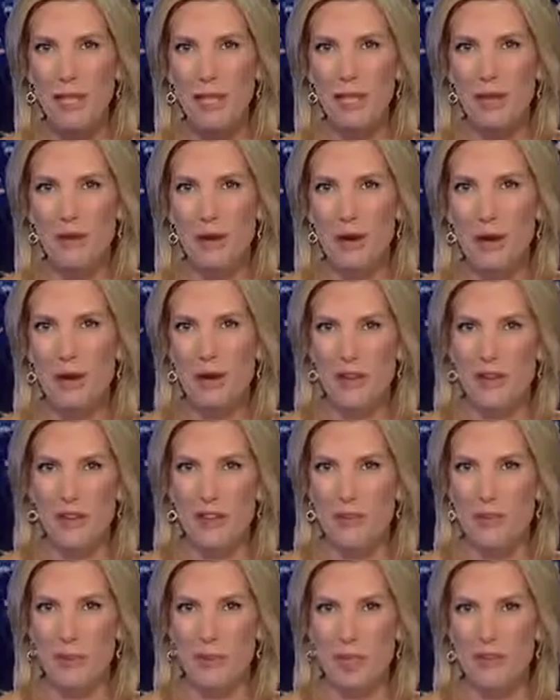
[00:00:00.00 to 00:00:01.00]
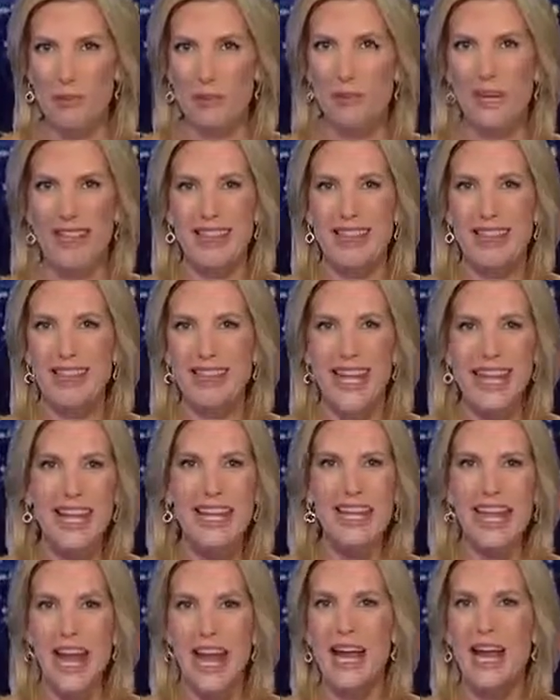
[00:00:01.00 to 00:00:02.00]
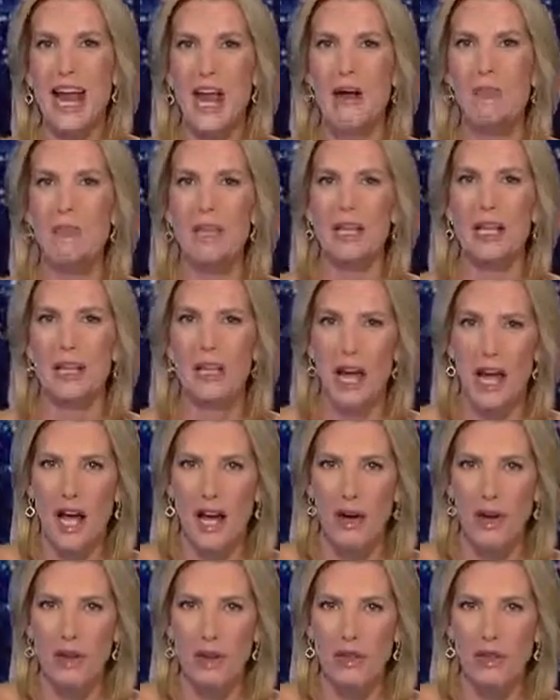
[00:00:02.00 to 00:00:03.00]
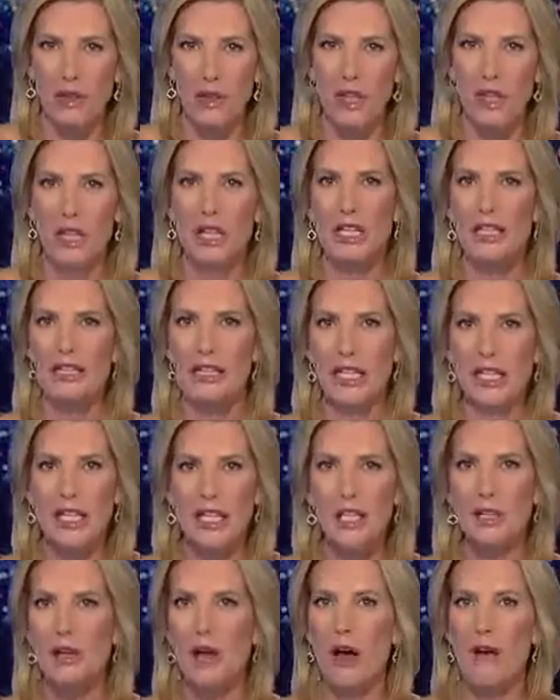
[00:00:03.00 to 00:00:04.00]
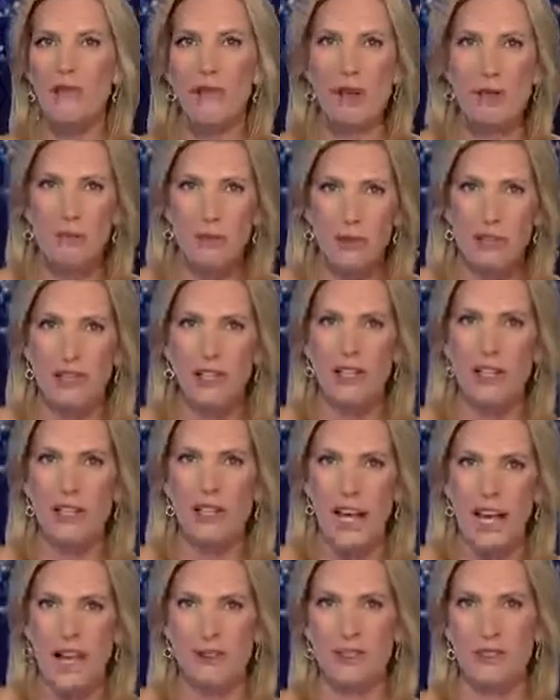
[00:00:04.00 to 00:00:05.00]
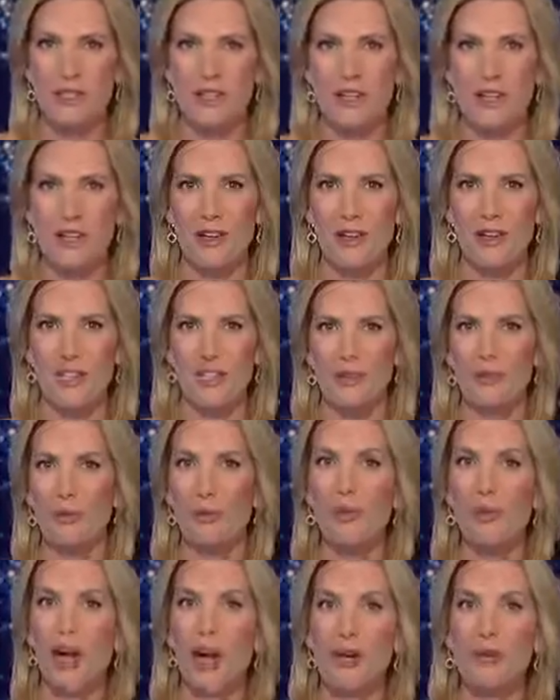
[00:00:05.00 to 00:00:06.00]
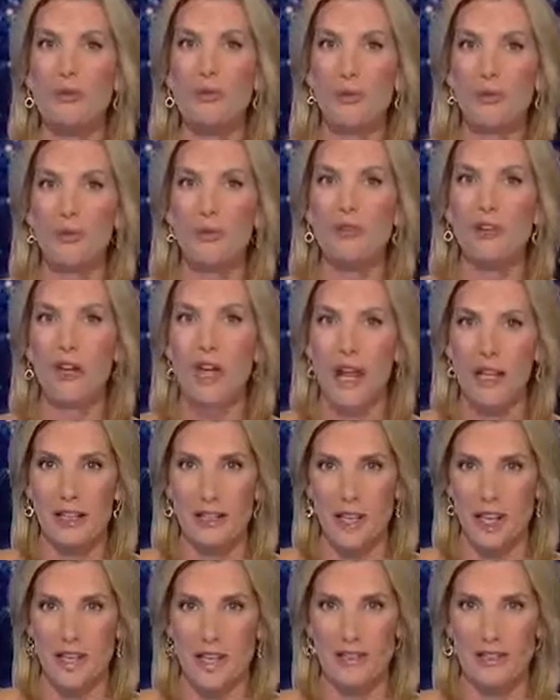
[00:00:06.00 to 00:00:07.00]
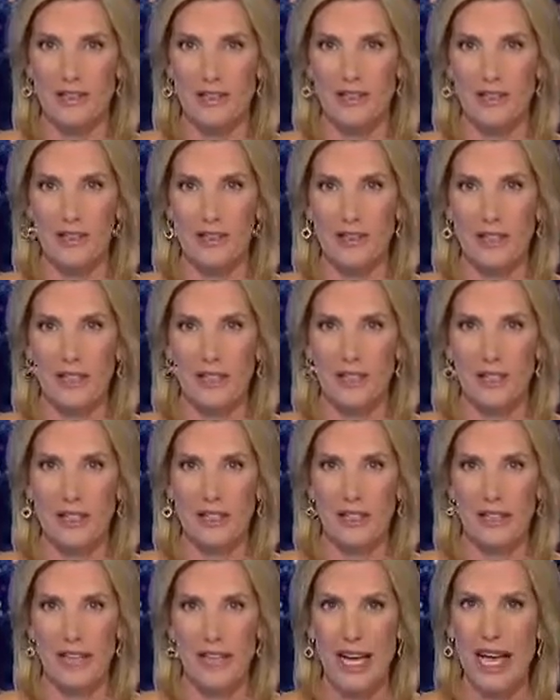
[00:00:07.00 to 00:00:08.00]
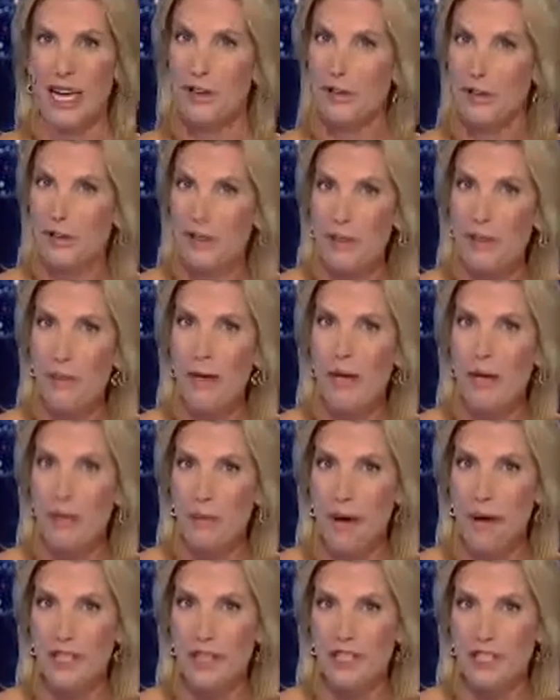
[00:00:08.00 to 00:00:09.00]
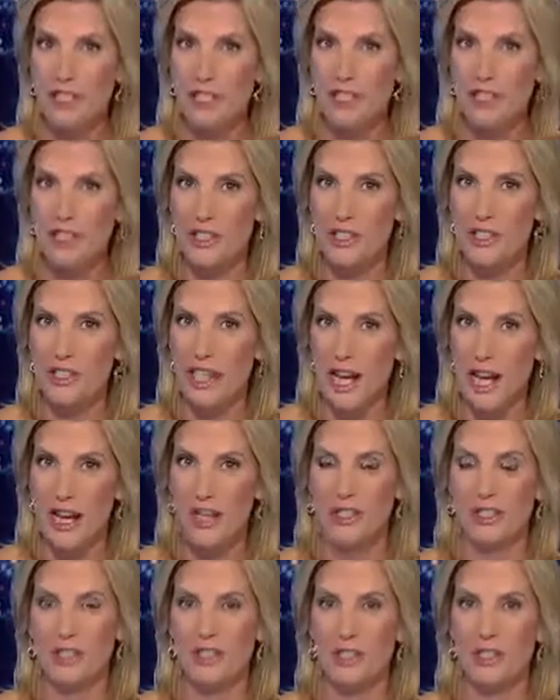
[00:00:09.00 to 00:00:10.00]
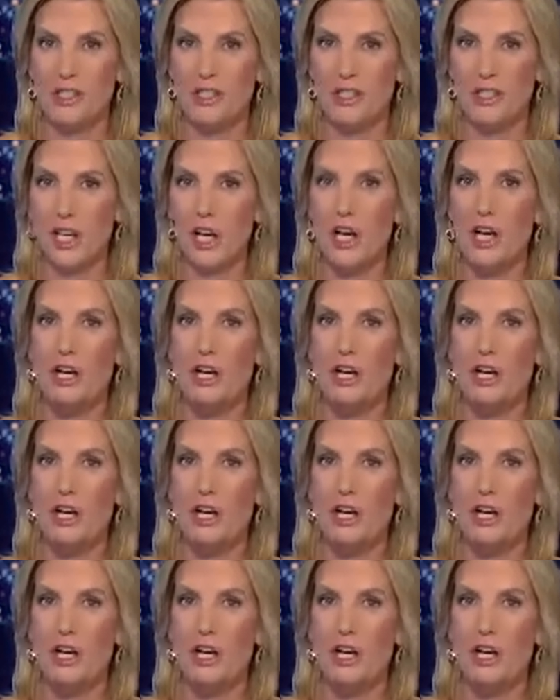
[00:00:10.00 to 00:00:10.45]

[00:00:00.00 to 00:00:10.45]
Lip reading: eat their own if they wish, but they cannot be allowed to kill off their political adversaries with unproven allegations. And female politicians and activists